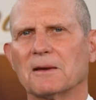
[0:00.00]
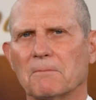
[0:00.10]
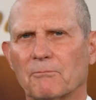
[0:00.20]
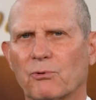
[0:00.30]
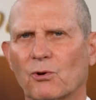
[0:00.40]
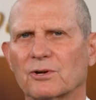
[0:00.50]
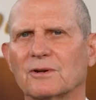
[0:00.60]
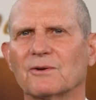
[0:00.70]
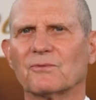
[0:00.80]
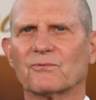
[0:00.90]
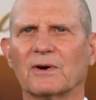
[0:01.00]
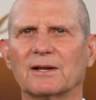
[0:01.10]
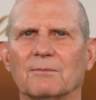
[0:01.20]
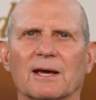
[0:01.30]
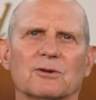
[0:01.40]
important
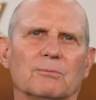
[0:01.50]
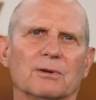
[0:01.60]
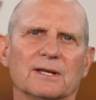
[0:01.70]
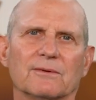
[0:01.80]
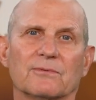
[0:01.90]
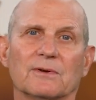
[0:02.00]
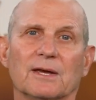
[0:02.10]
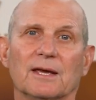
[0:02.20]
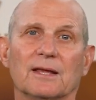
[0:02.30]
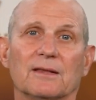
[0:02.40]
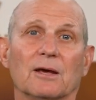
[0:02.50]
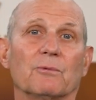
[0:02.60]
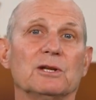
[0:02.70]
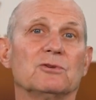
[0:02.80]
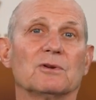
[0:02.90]
fundamental belief that
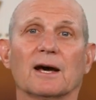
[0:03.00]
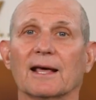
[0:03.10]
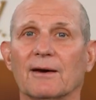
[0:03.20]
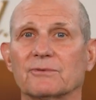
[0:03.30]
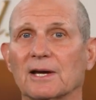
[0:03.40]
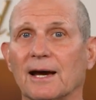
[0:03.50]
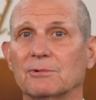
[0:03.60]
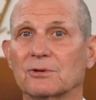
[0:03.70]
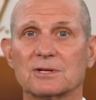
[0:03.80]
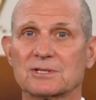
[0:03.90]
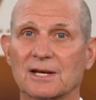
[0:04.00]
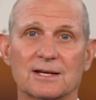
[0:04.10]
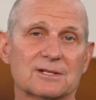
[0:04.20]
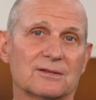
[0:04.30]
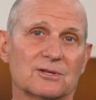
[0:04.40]
we do not have time to
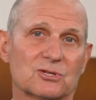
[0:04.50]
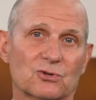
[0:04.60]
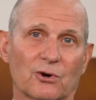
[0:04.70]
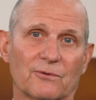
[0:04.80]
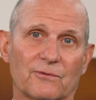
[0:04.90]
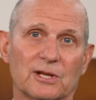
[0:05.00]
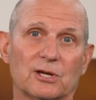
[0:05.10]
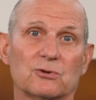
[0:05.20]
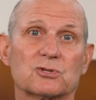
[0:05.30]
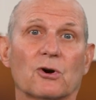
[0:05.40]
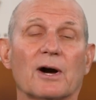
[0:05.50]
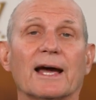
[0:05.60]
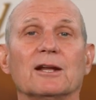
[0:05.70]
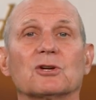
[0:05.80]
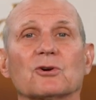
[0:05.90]
discuss in this short video, so
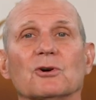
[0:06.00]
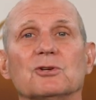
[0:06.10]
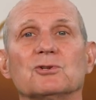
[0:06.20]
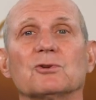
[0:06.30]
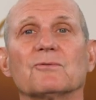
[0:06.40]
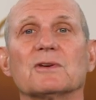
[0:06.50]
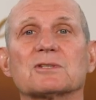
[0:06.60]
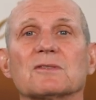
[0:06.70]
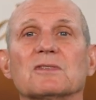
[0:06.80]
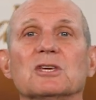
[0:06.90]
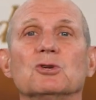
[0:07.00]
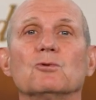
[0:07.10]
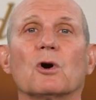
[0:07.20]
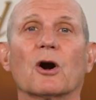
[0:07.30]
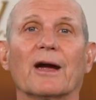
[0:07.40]
I encourage you to visit the
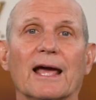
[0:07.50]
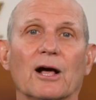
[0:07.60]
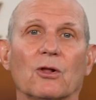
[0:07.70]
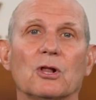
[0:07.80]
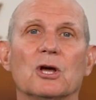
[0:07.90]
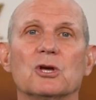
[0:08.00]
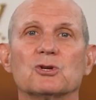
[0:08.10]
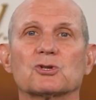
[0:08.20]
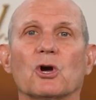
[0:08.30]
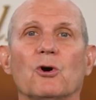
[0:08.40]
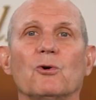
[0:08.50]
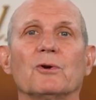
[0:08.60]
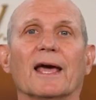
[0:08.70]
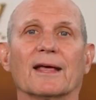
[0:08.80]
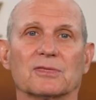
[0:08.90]
URL
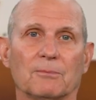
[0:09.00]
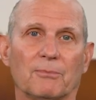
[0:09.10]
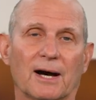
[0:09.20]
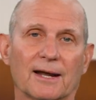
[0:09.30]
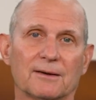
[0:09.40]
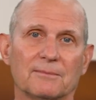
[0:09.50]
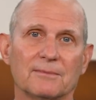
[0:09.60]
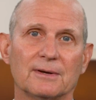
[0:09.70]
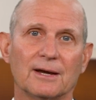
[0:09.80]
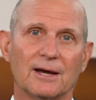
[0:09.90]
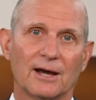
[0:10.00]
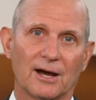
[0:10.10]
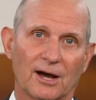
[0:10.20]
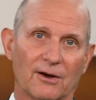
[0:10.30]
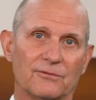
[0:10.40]
shown at the bottom
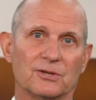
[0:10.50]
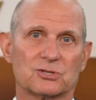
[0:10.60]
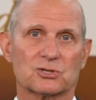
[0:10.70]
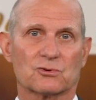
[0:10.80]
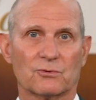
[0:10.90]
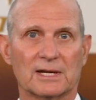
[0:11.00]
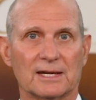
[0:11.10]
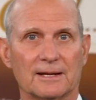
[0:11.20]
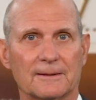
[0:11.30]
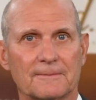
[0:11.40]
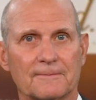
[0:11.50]
of the screen.